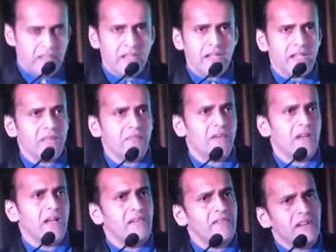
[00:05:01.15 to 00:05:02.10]
That time
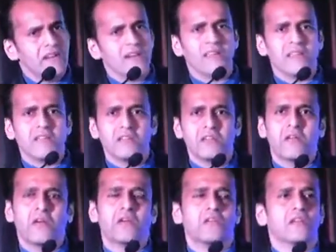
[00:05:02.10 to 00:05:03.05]
I went and gave the
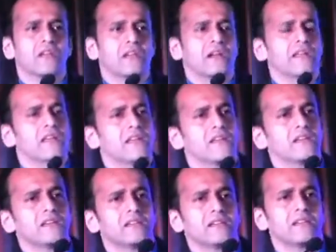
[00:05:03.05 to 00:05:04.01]
talk on cardiac